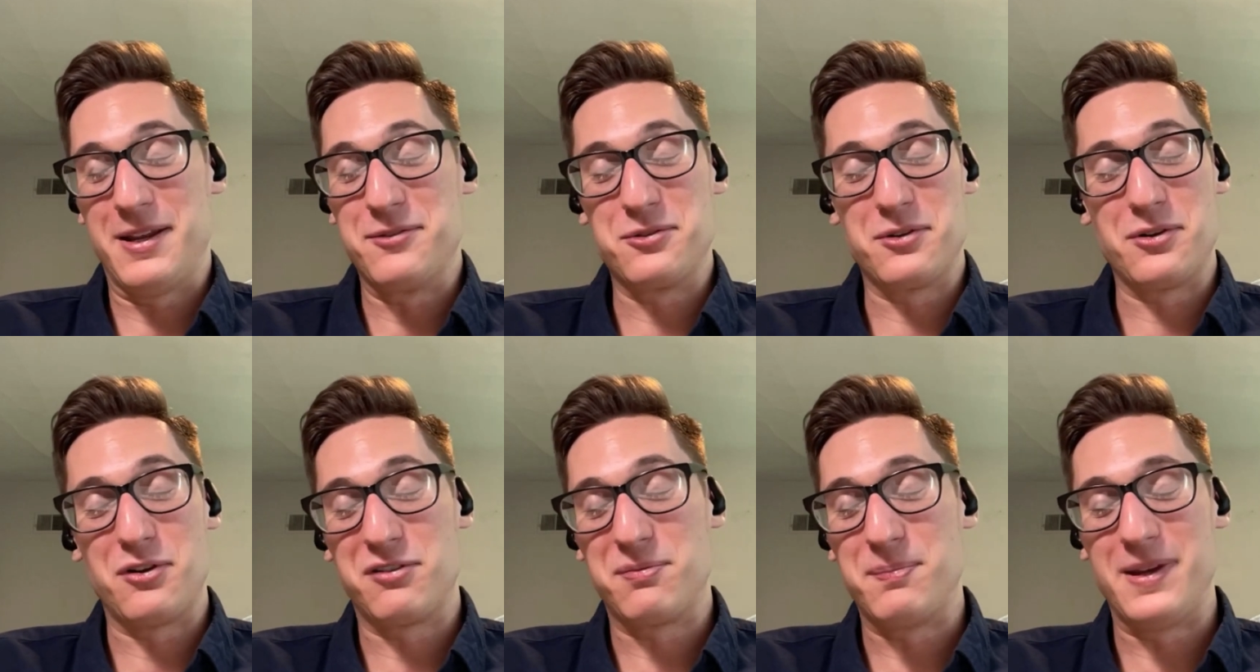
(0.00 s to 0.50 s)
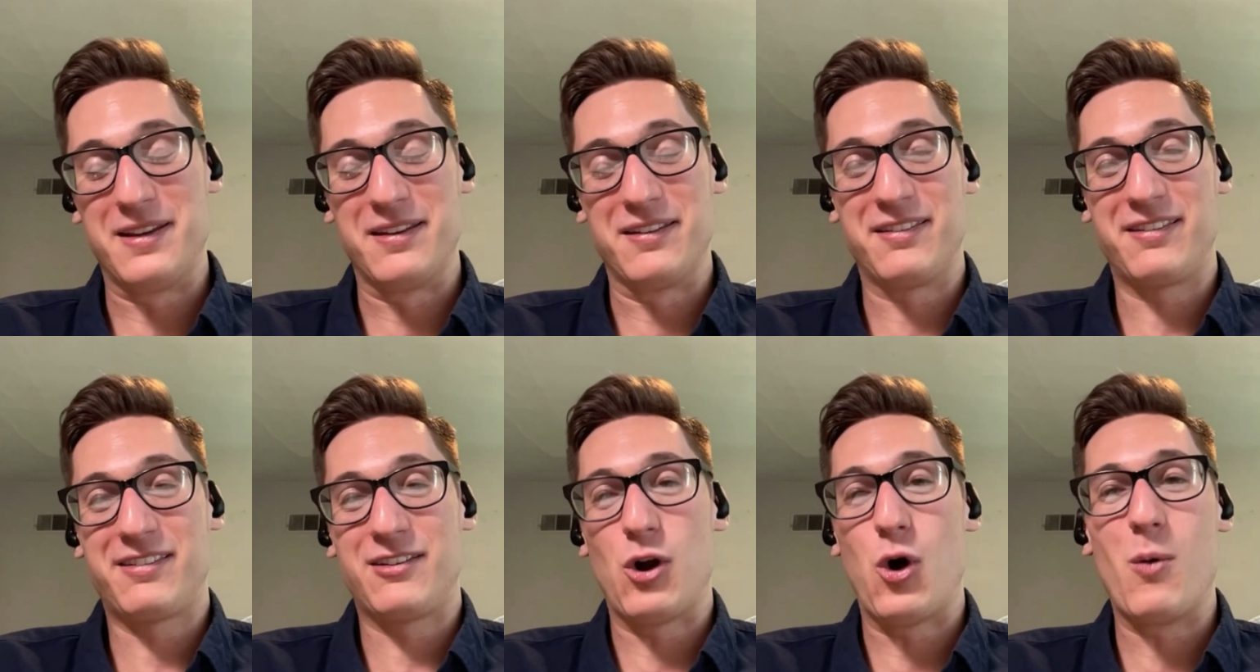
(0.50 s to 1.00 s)
He introduced me
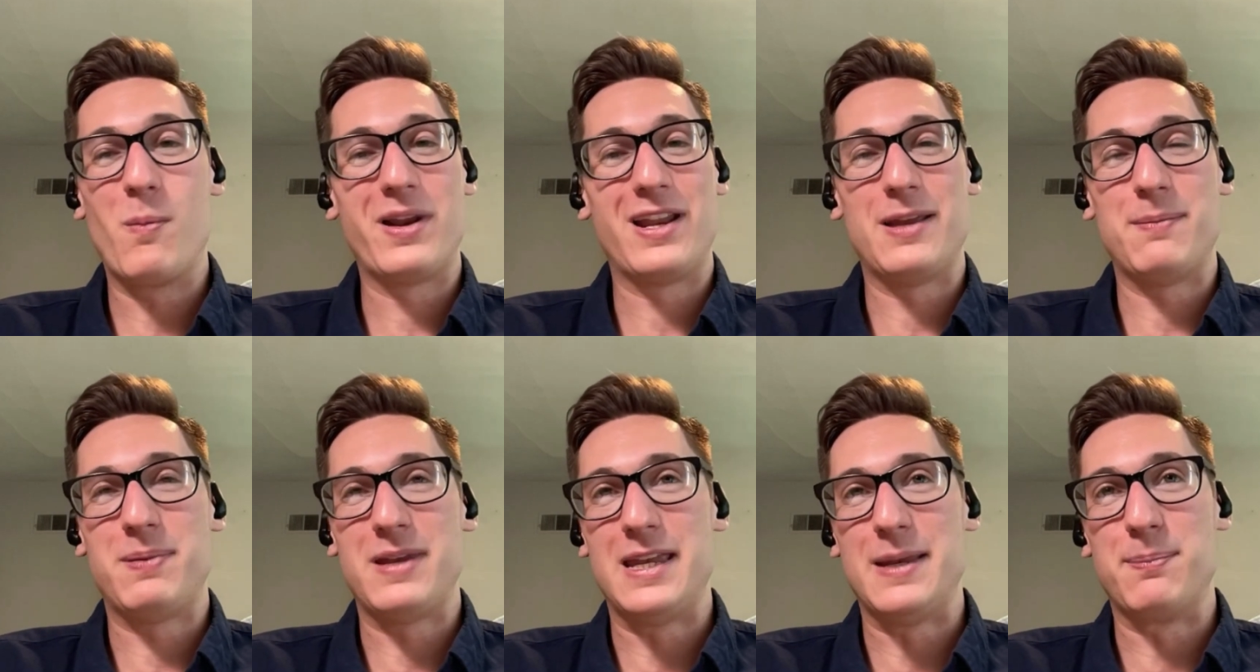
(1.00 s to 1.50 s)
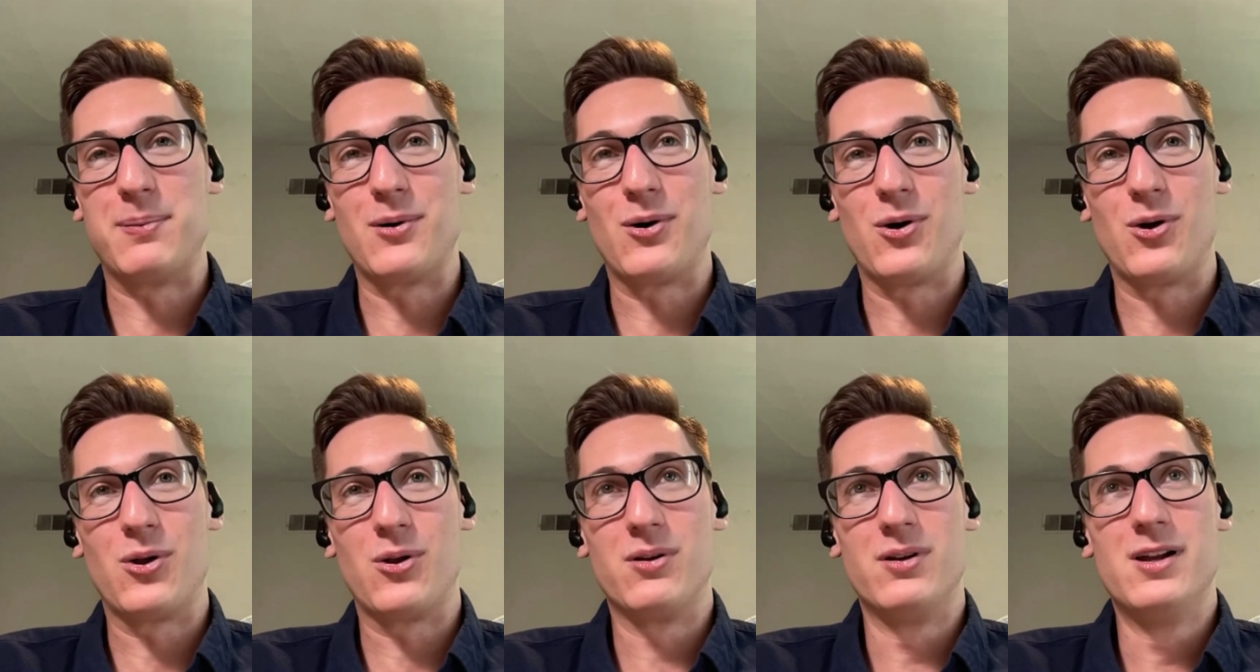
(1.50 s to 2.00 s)
to so many
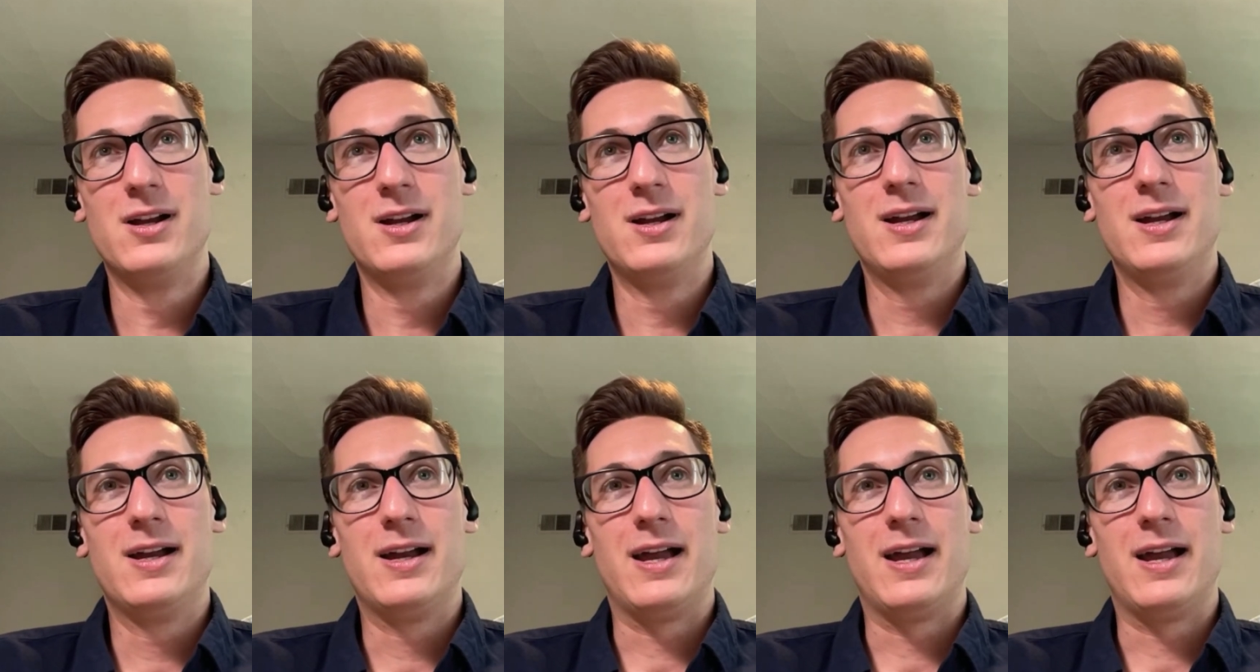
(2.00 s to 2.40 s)
people